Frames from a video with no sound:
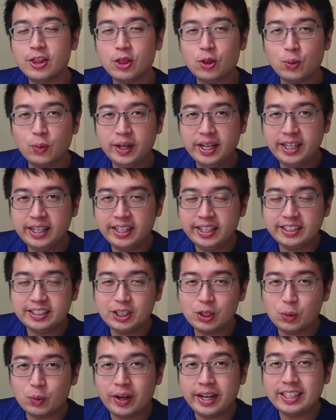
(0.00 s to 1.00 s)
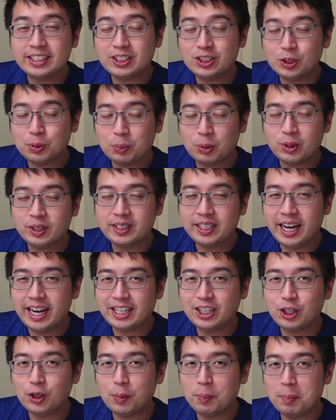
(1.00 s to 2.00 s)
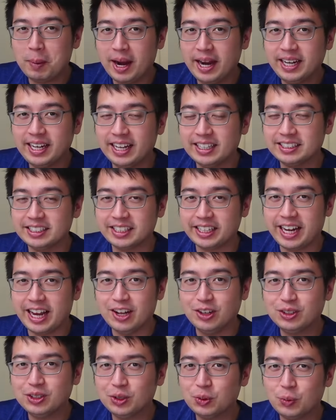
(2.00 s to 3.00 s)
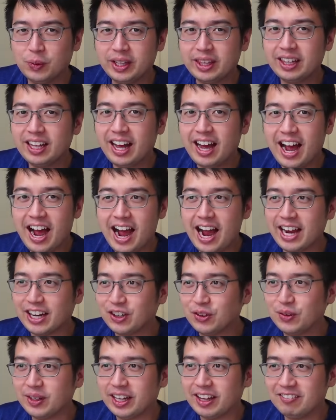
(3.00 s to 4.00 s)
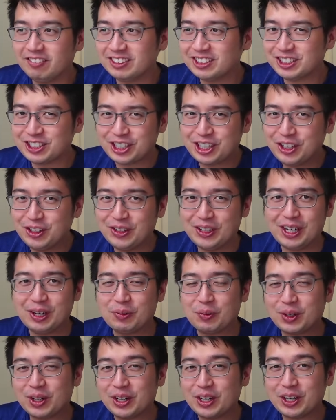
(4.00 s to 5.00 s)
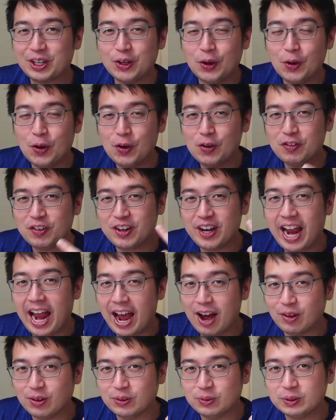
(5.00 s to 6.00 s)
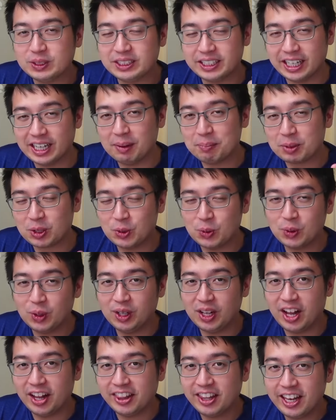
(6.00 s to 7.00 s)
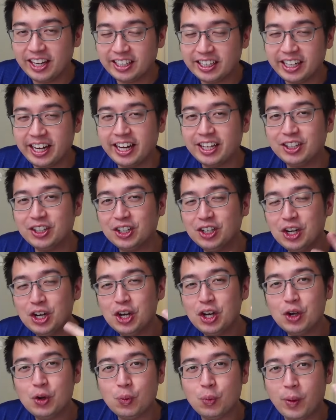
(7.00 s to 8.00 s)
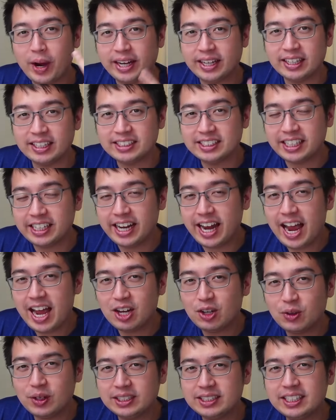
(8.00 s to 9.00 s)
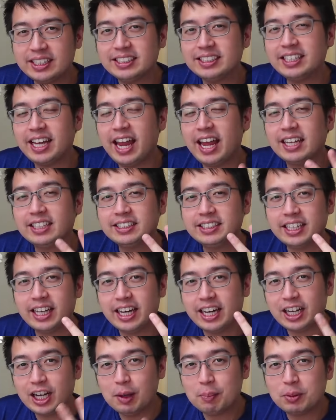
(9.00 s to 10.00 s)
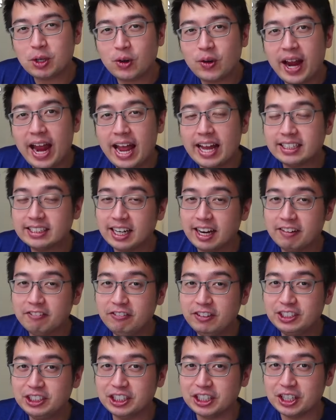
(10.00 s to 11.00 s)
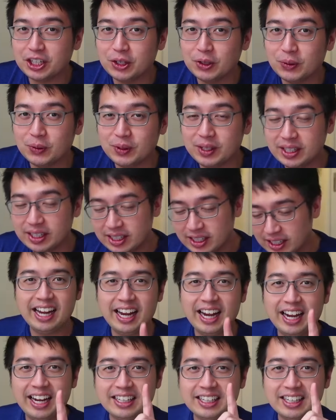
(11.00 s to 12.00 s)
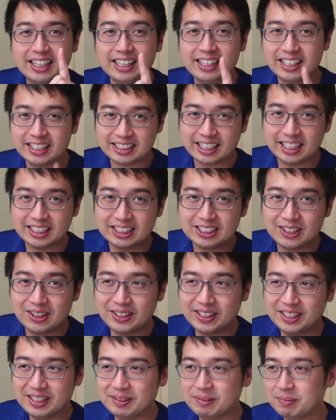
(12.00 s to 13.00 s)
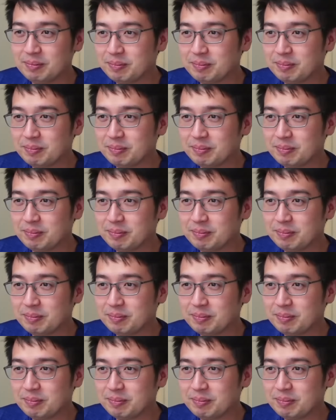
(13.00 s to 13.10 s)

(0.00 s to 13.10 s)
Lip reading: 3 easy ways to protect your Binance account with higher level security. We're going to go over how to set up Google Authenticator, whitelisting addresses, and setting up your anti-phishing code. And let's get started.